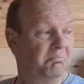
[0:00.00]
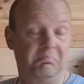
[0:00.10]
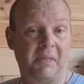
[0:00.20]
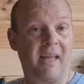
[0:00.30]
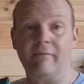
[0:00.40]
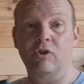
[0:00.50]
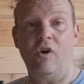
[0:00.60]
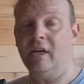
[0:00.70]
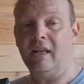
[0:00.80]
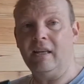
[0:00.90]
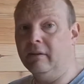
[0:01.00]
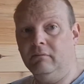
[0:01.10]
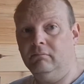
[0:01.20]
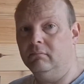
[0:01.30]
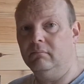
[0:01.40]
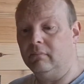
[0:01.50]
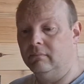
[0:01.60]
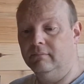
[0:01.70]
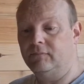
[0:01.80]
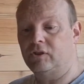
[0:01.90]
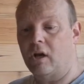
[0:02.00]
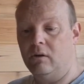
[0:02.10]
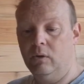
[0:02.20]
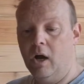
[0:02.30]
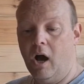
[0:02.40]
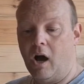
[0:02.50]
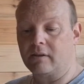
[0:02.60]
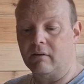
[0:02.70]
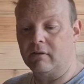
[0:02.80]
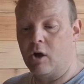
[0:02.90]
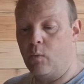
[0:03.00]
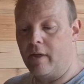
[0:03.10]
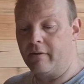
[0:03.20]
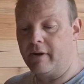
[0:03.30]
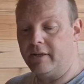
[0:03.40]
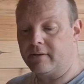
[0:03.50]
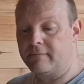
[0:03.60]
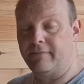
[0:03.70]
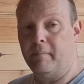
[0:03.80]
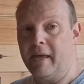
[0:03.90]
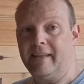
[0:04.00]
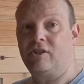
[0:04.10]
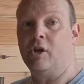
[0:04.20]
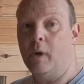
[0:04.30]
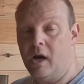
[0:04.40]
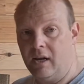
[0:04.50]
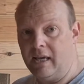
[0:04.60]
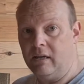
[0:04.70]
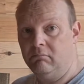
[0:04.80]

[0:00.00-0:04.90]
they haven't got any in. So I don't know whether it's for me too early,